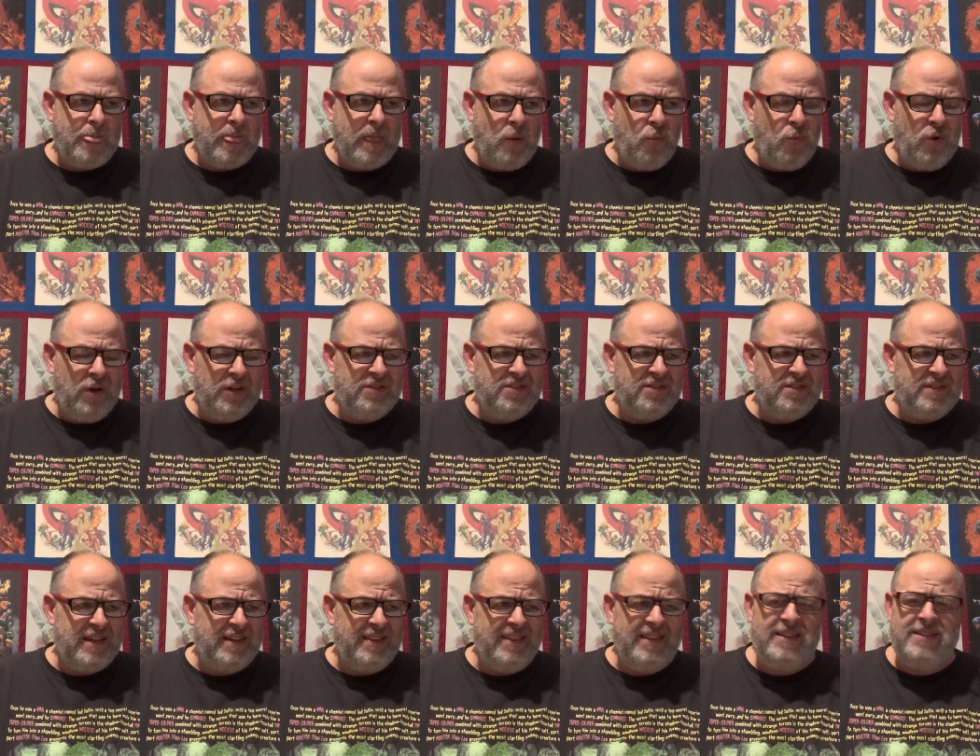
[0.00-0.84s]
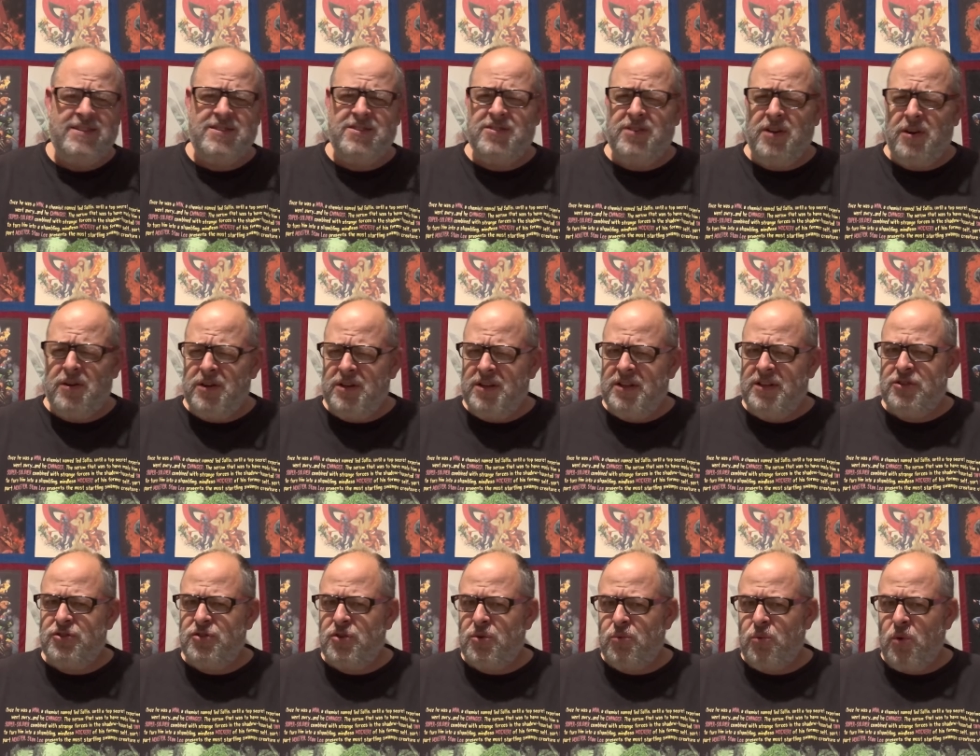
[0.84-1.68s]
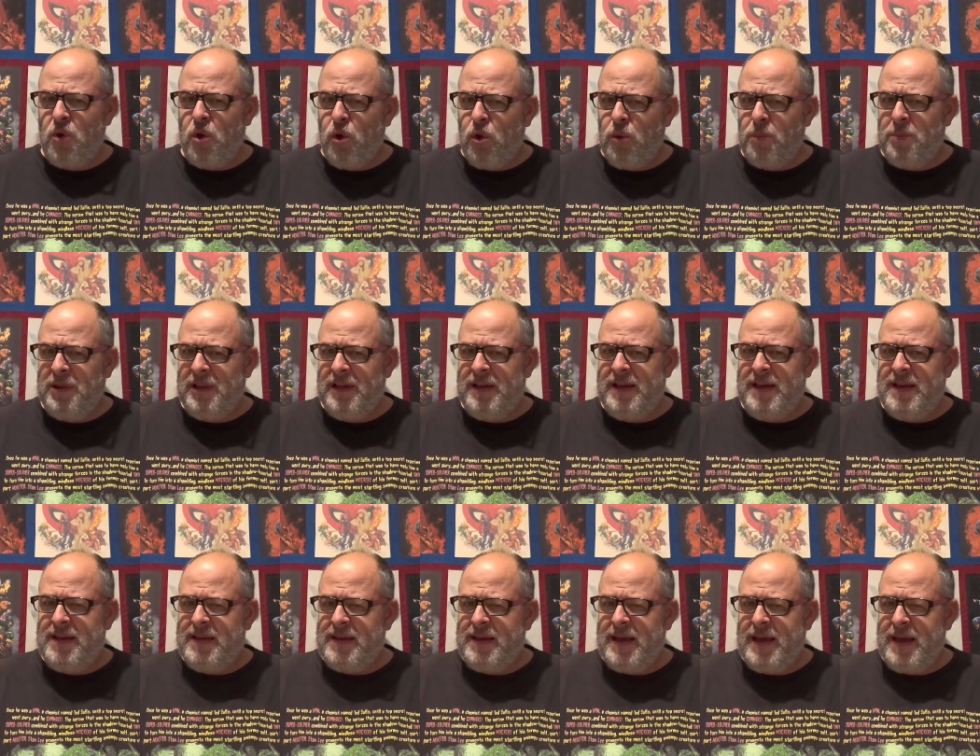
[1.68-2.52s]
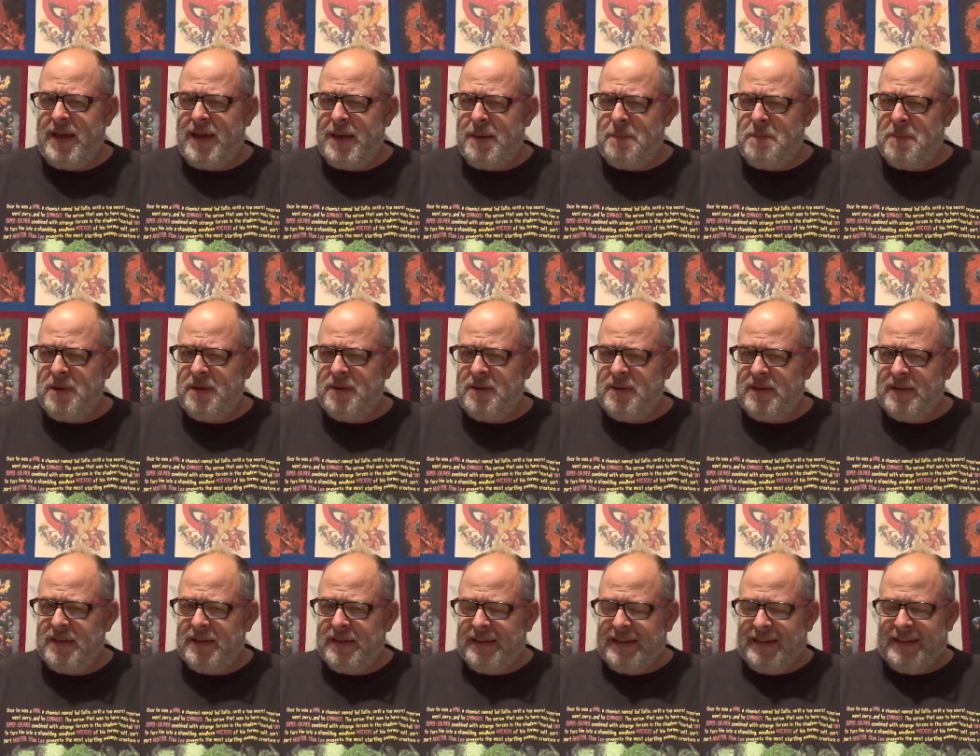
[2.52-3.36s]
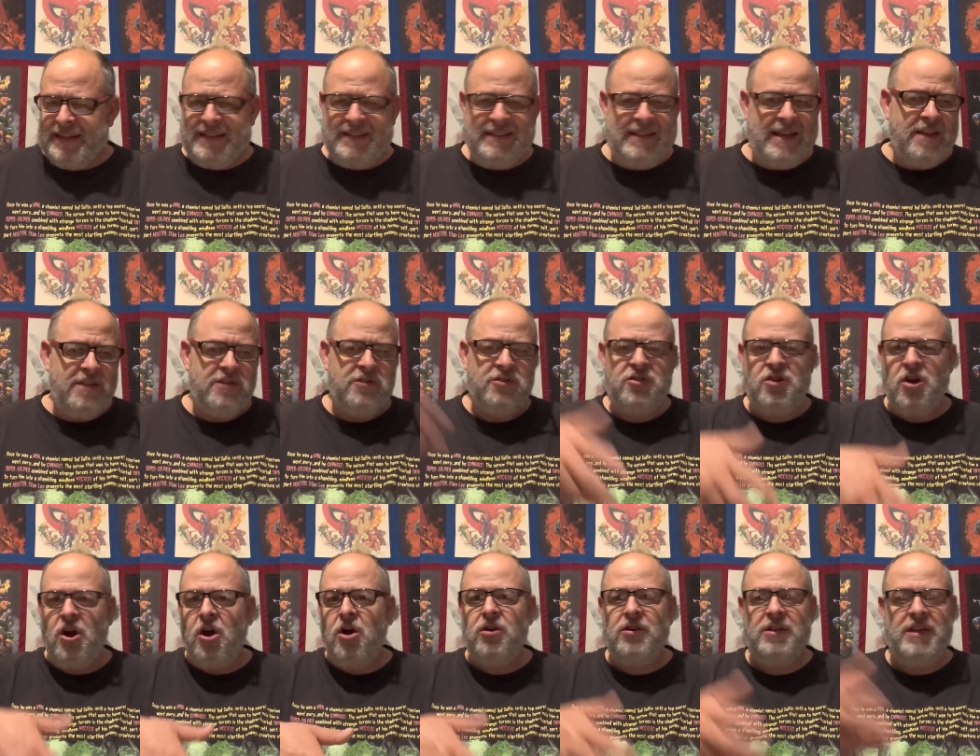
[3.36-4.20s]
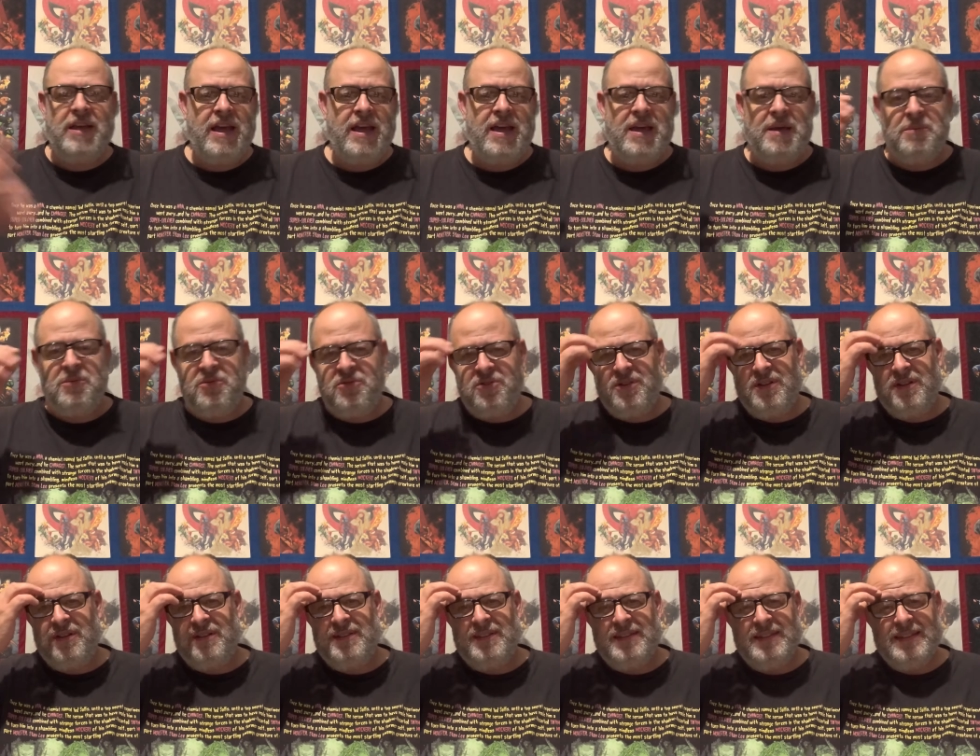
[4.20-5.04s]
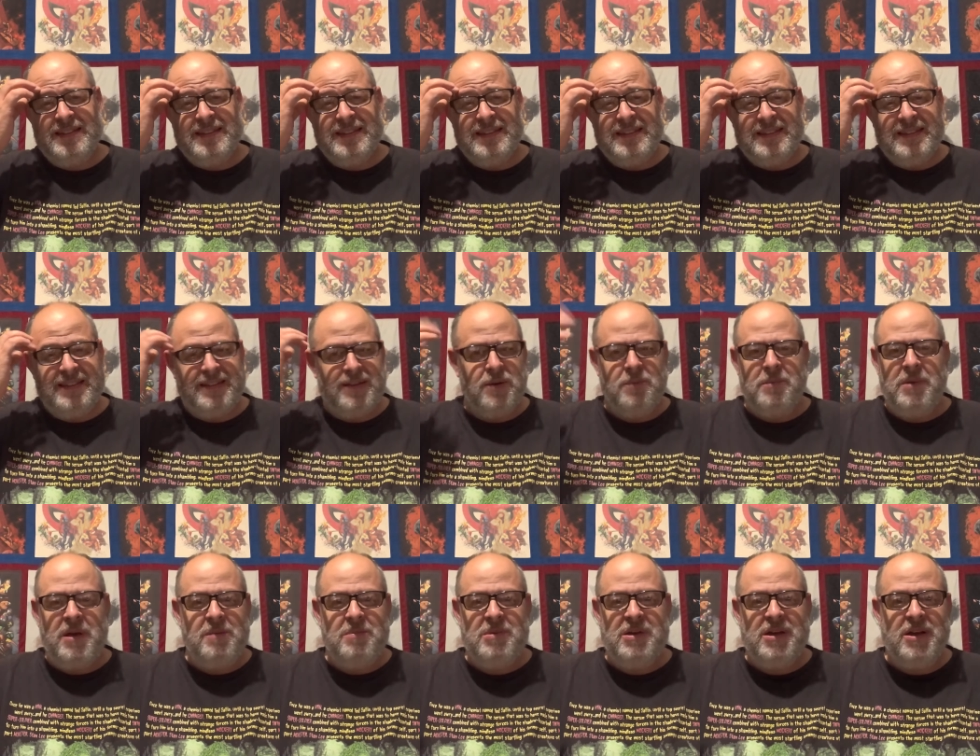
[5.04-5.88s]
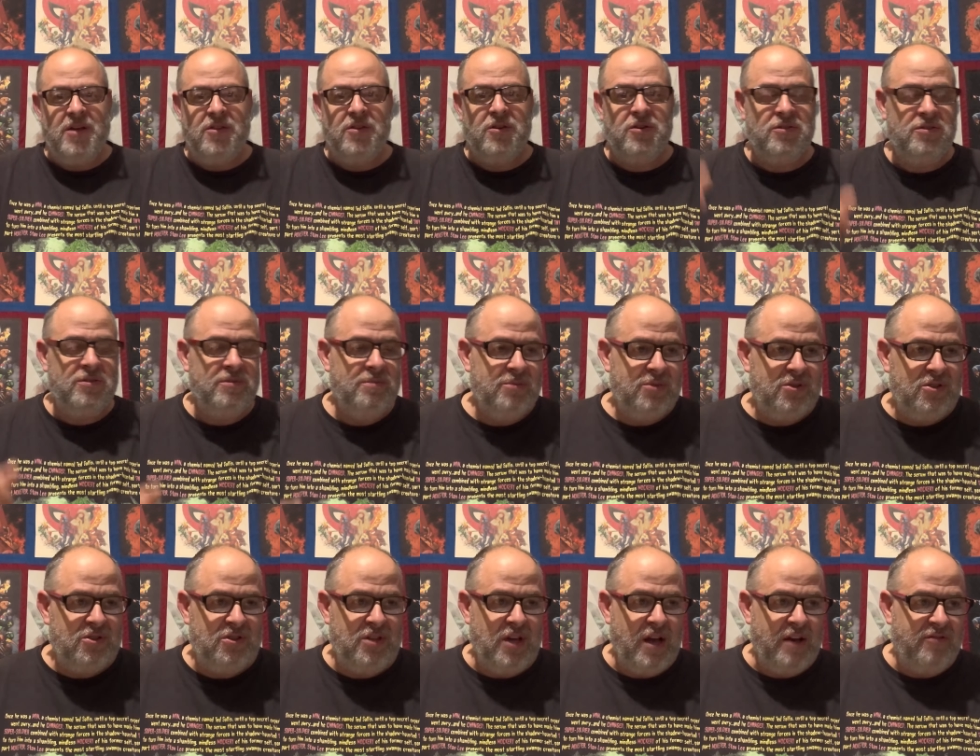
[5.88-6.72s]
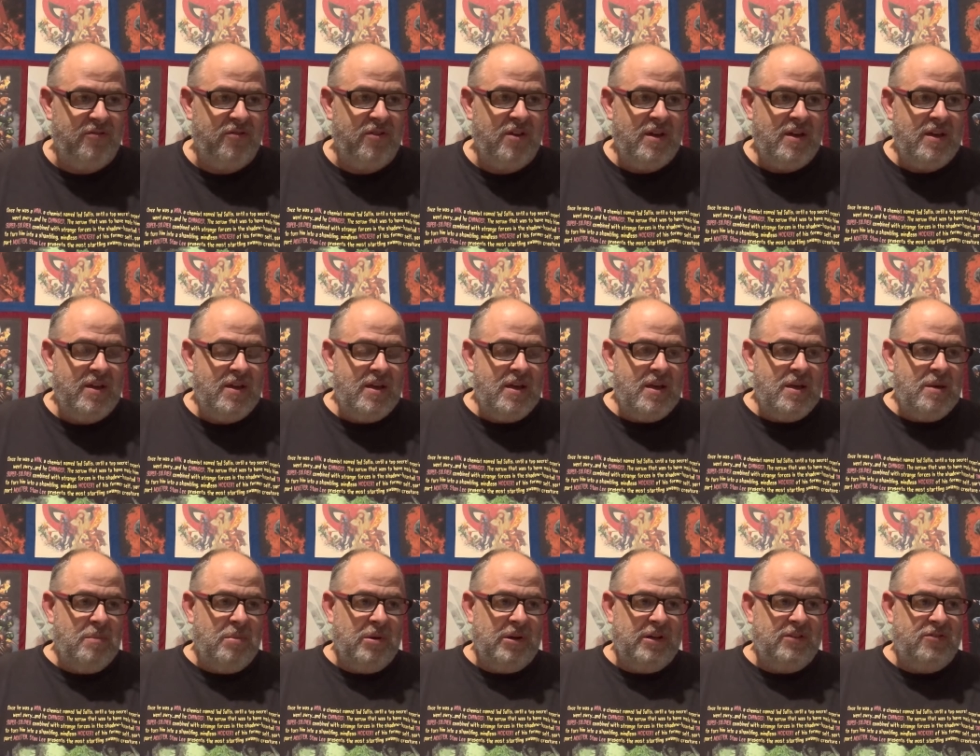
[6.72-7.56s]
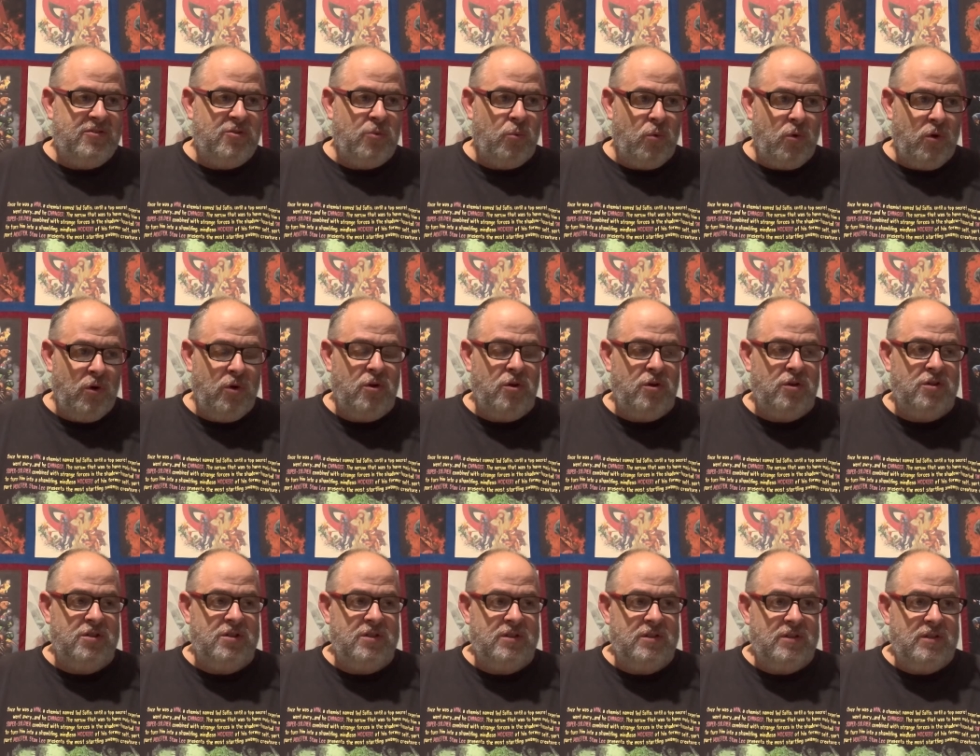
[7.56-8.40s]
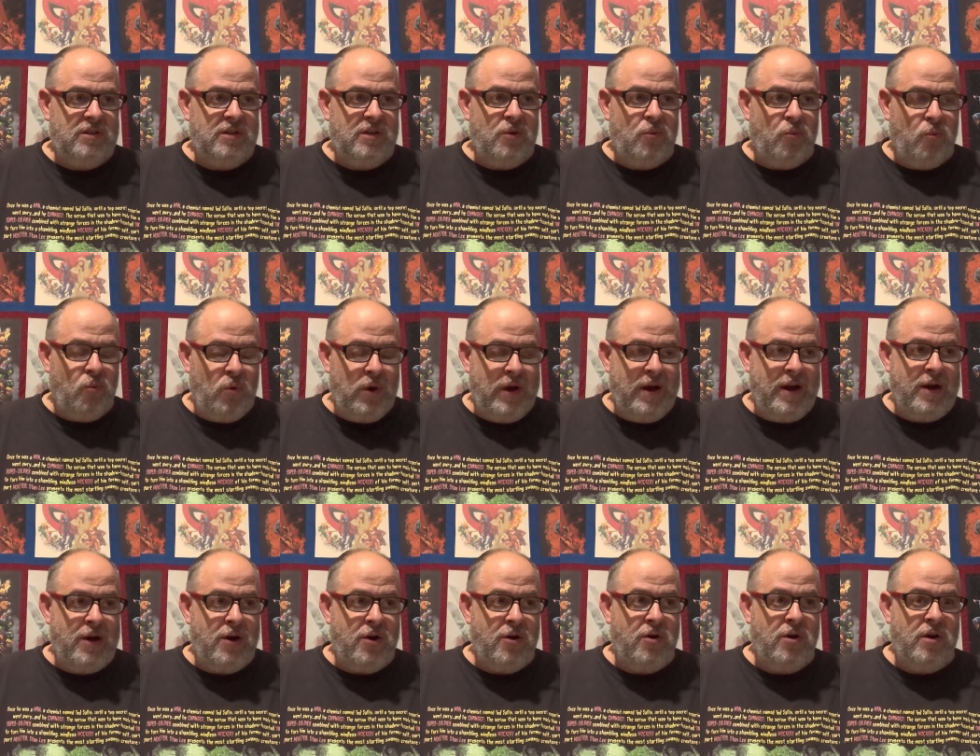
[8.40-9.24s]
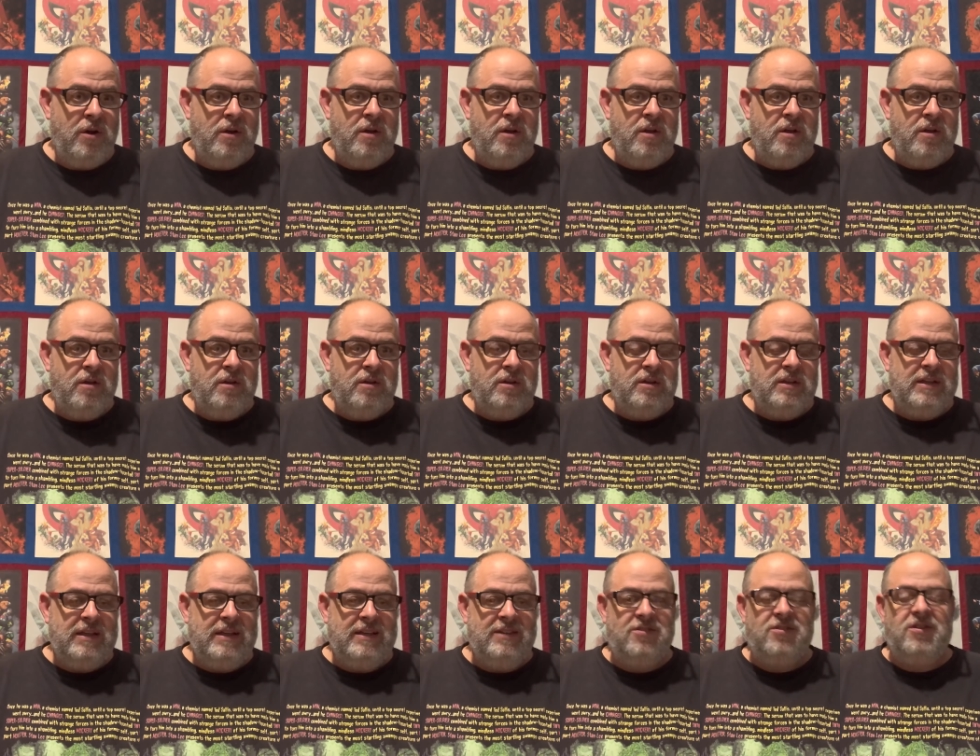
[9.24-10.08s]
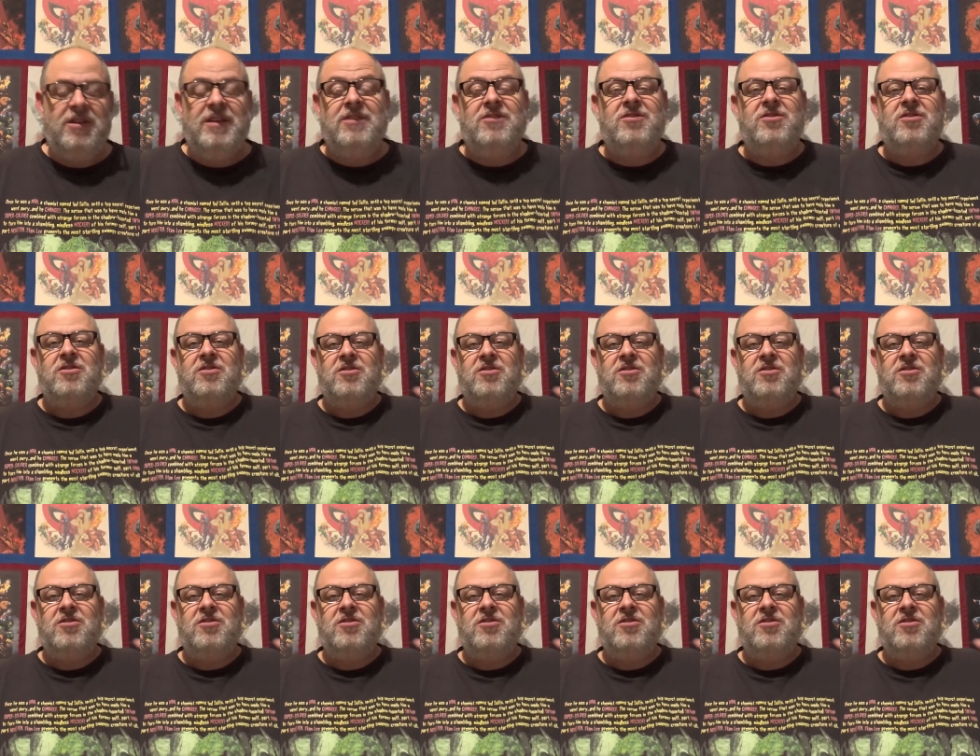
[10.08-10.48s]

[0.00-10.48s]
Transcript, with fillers: was, I think it started as a role playing game, and now there's card games and there may be other stuff, but it's a world where it's it's